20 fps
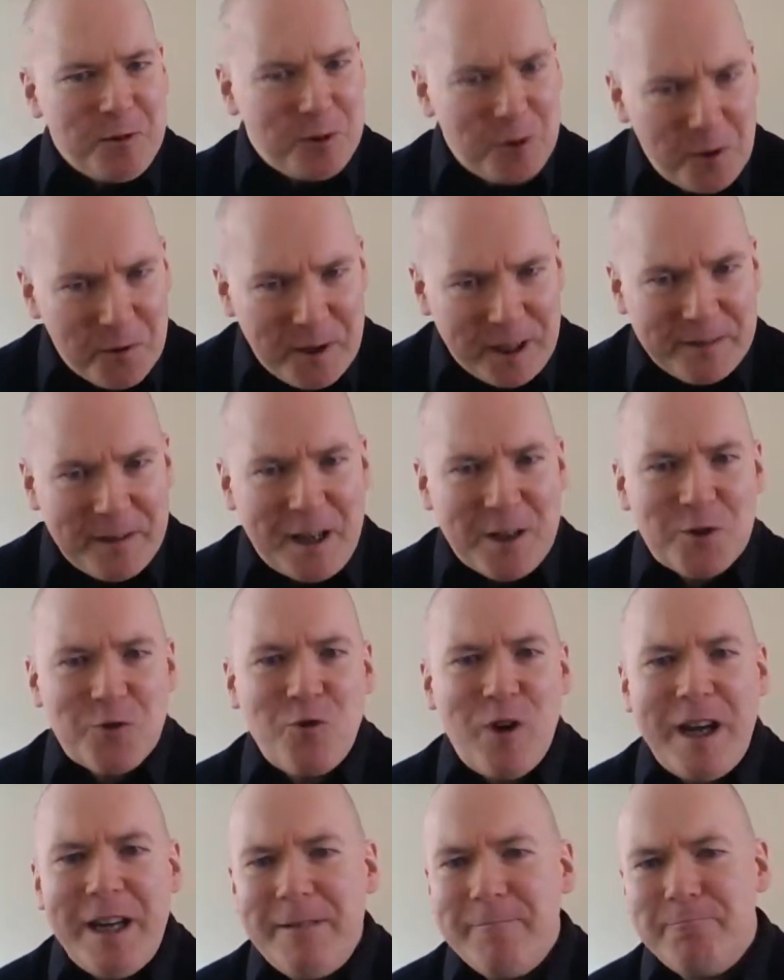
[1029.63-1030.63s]
Do you think that's
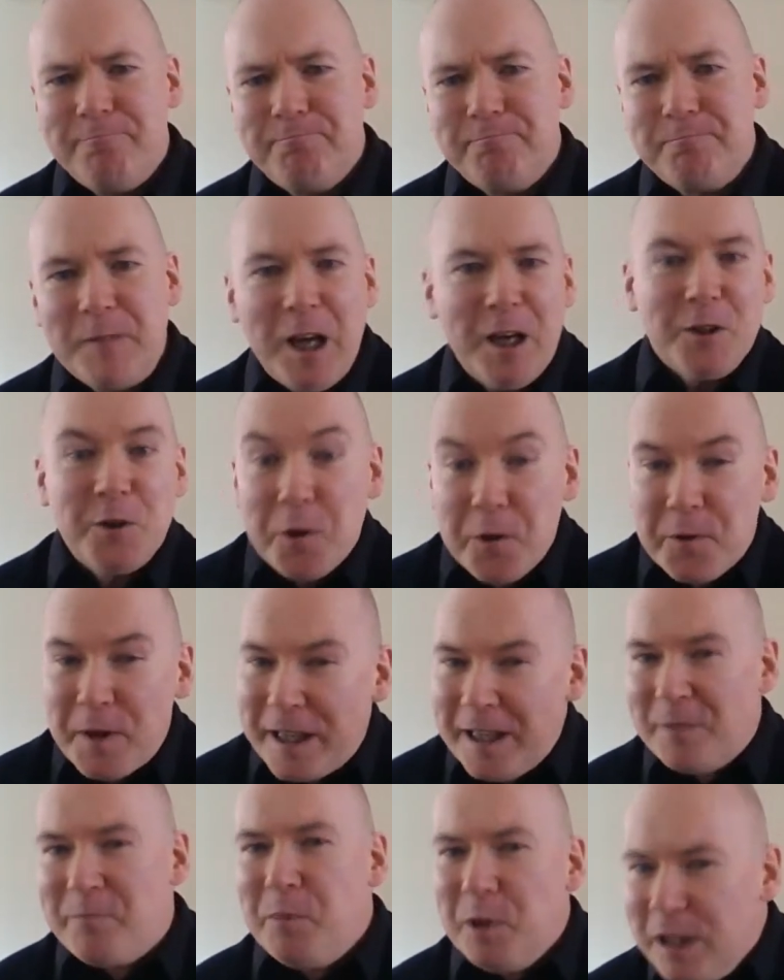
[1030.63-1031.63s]
right? Do you
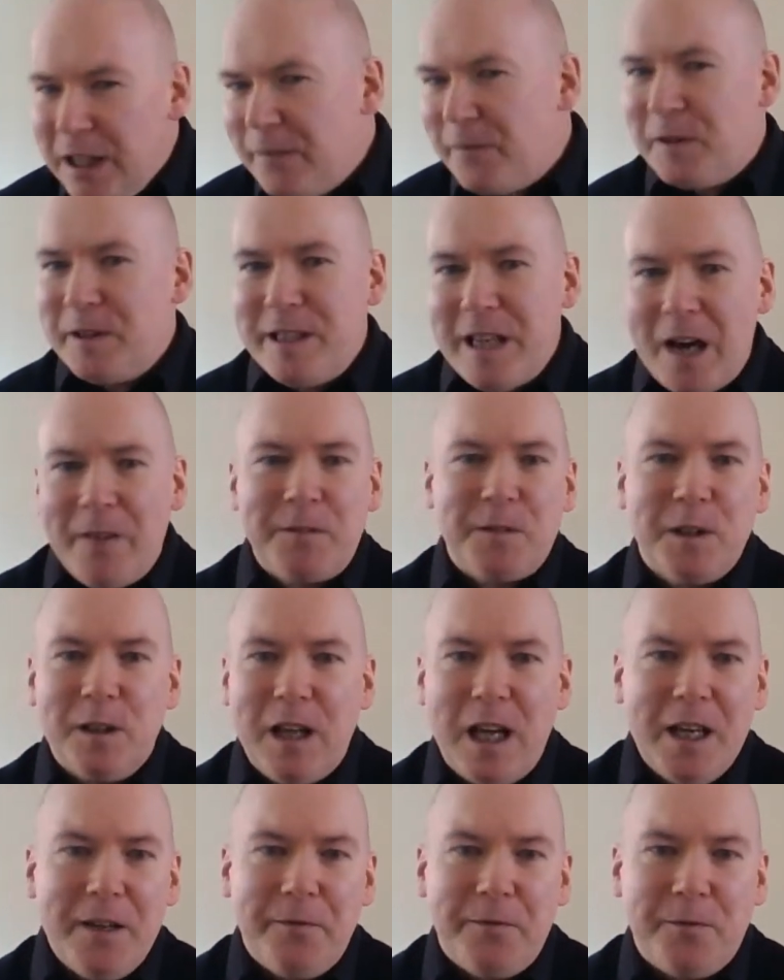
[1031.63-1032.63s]
think belief in the
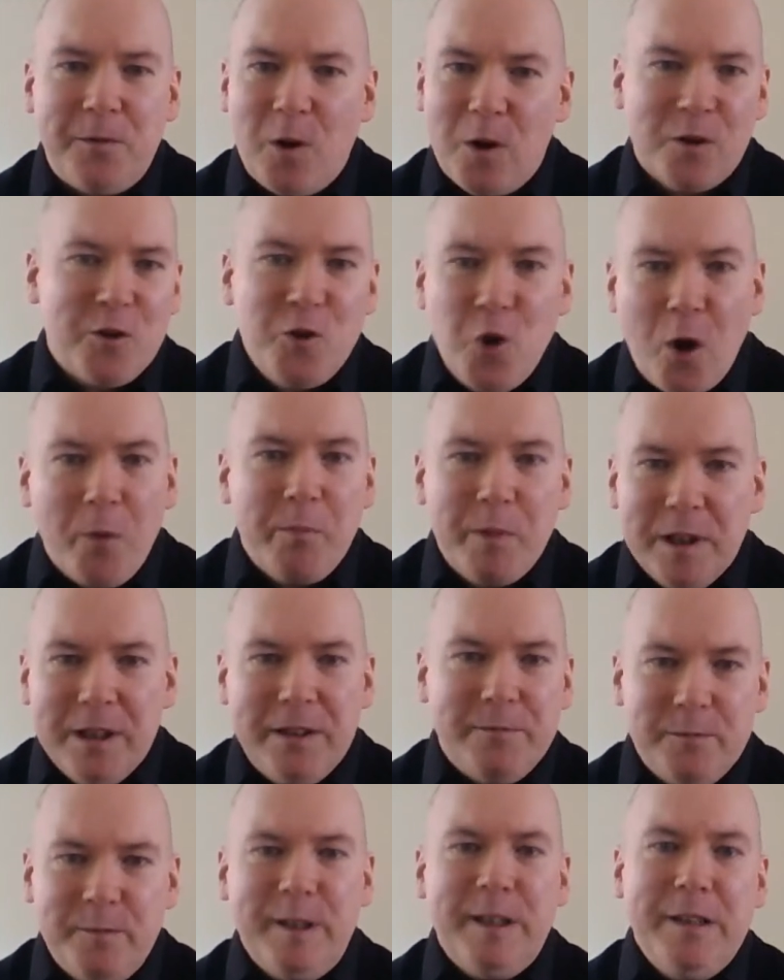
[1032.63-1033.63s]
afterlife or not
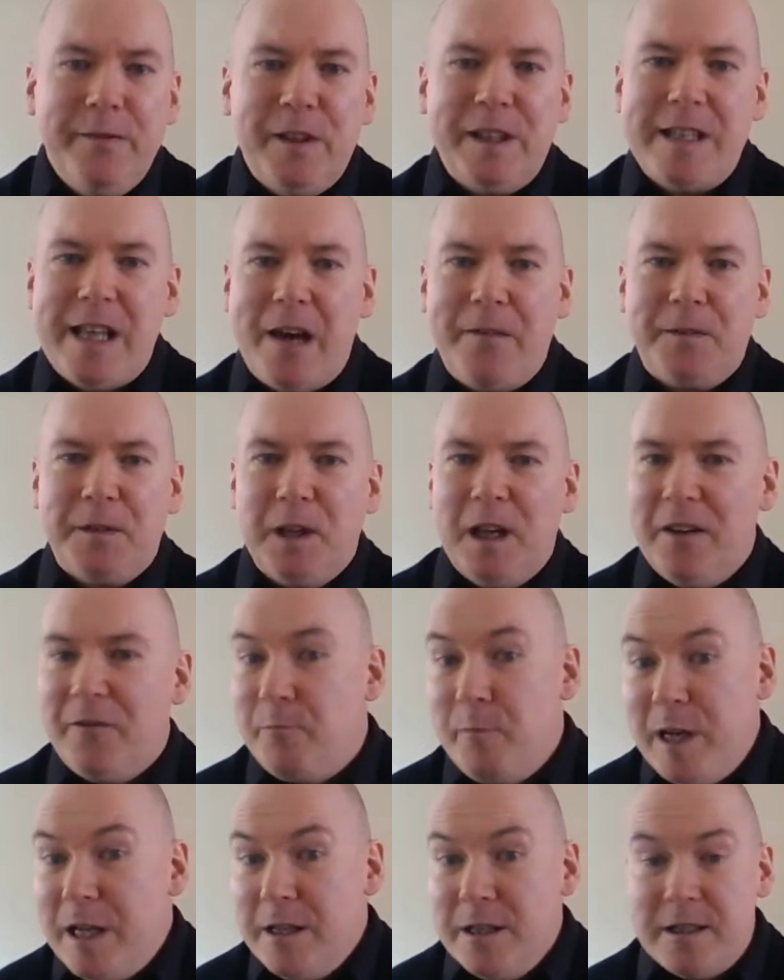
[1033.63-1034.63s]
believing in the afterlife
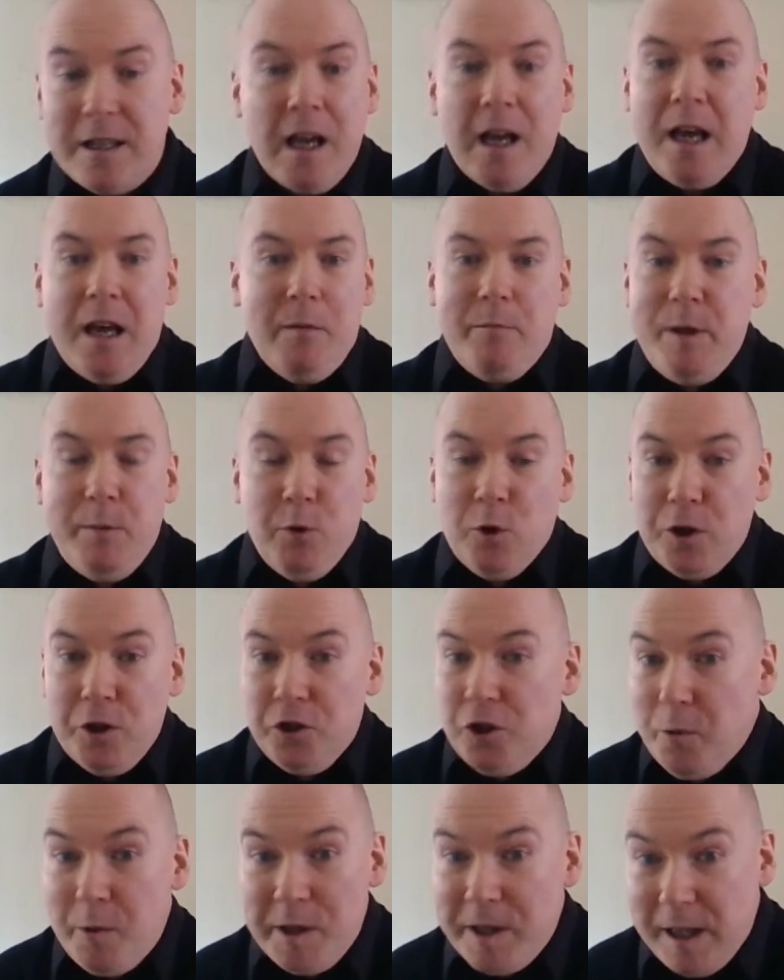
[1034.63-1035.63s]
means people can
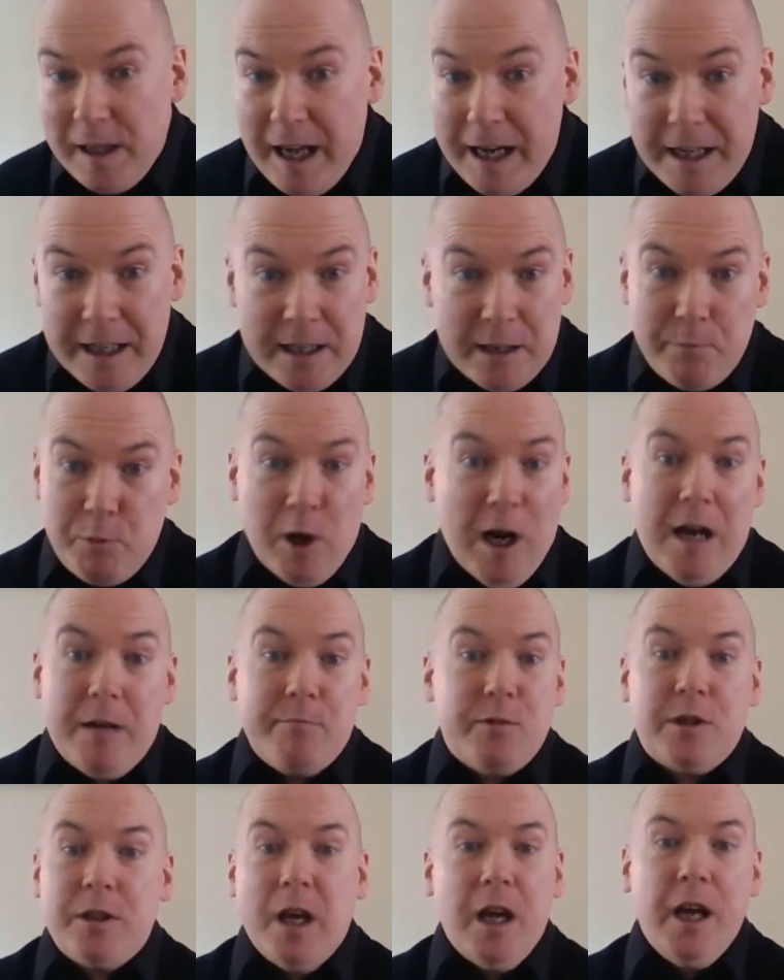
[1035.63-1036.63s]
do what they like,
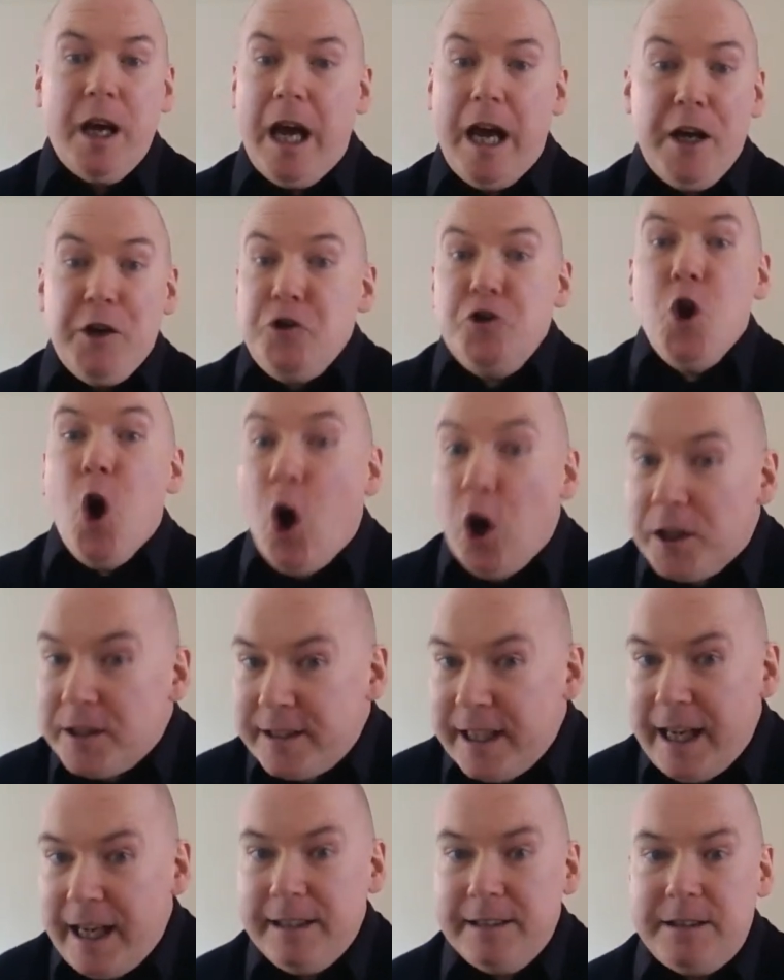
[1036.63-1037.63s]
perhaps not
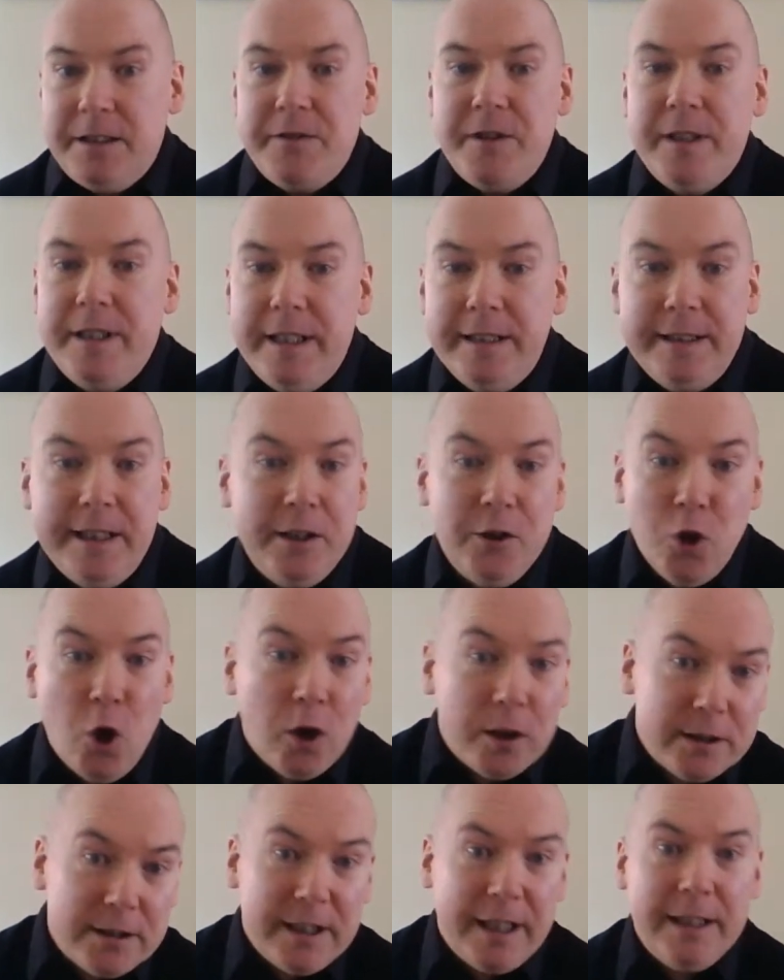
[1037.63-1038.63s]
tend to the needy,
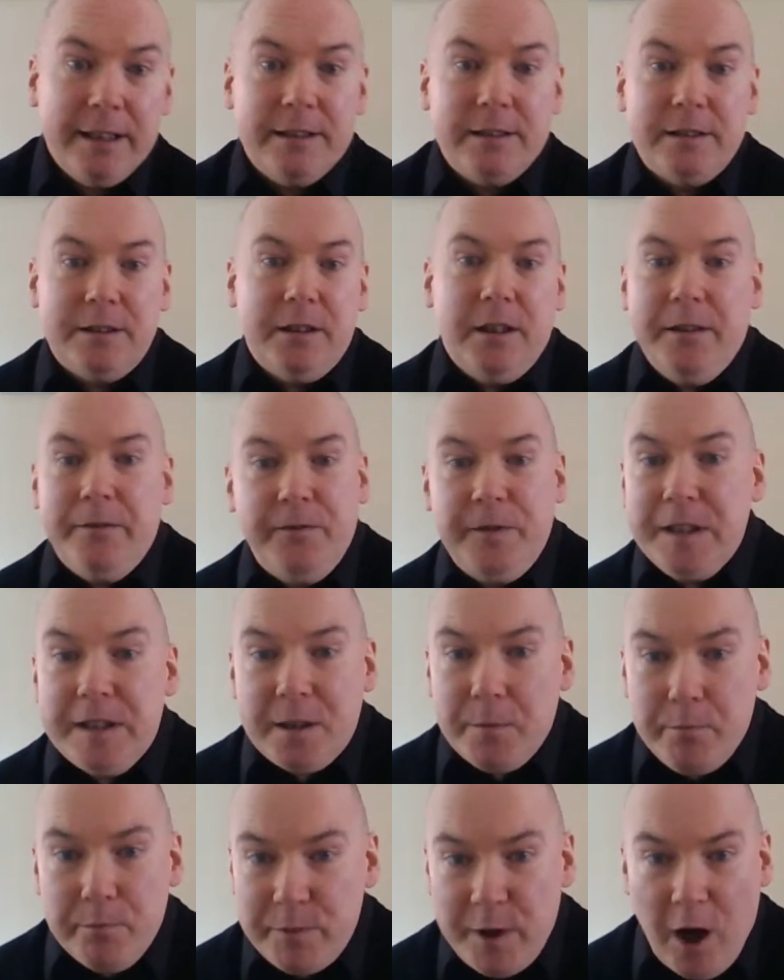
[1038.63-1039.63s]
not tend to feed
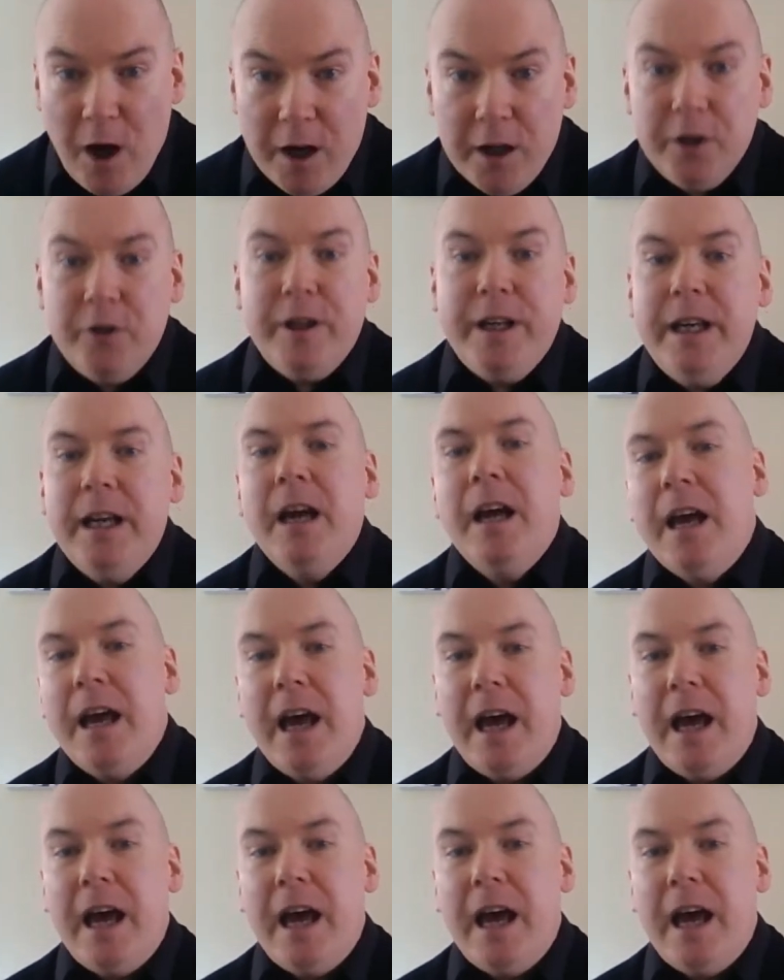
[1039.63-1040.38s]
the hungry?